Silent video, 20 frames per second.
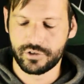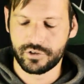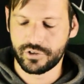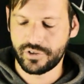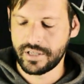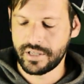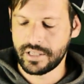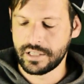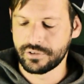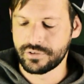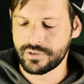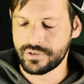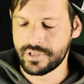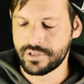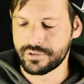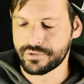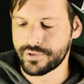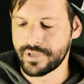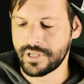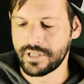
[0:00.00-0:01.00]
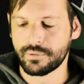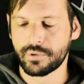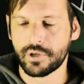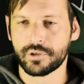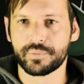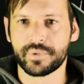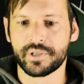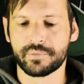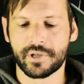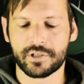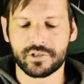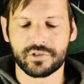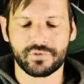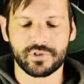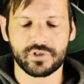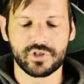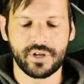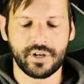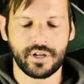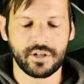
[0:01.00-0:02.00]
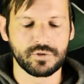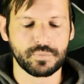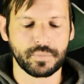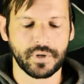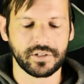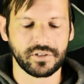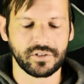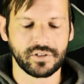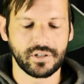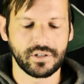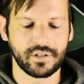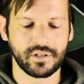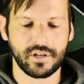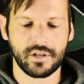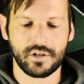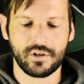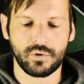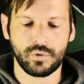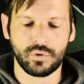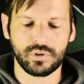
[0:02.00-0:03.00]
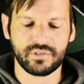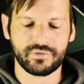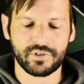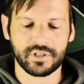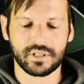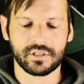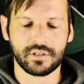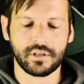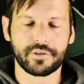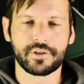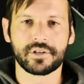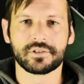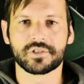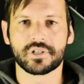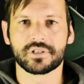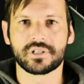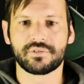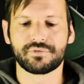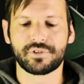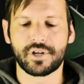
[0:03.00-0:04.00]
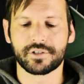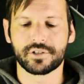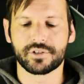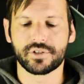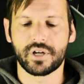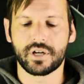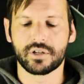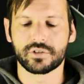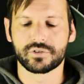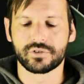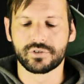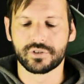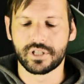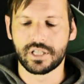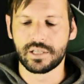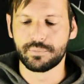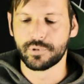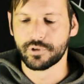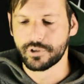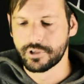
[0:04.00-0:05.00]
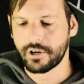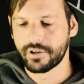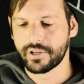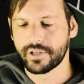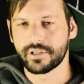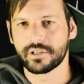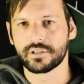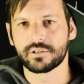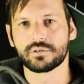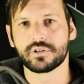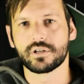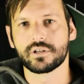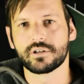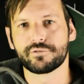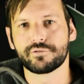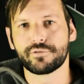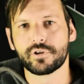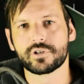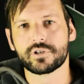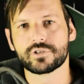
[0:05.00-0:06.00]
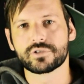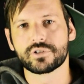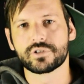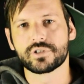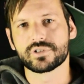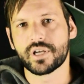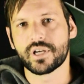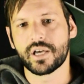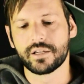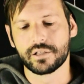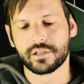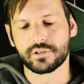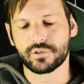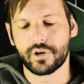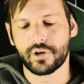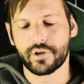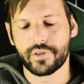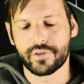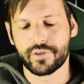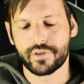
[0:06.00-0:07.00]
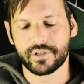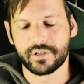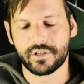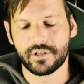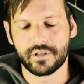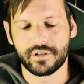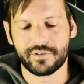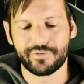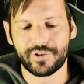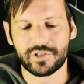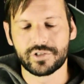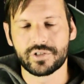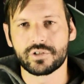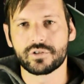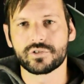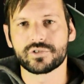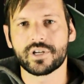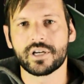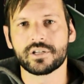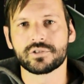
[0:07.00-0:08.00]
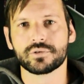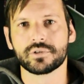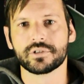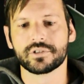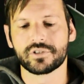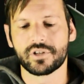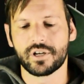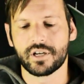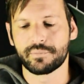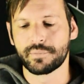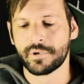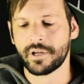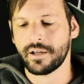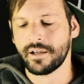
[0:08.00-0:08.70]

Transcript: taking to these really won't be much of a change, but all of the little things that they've done around to keep you going and focus on the skating rather than fixing your skates all the time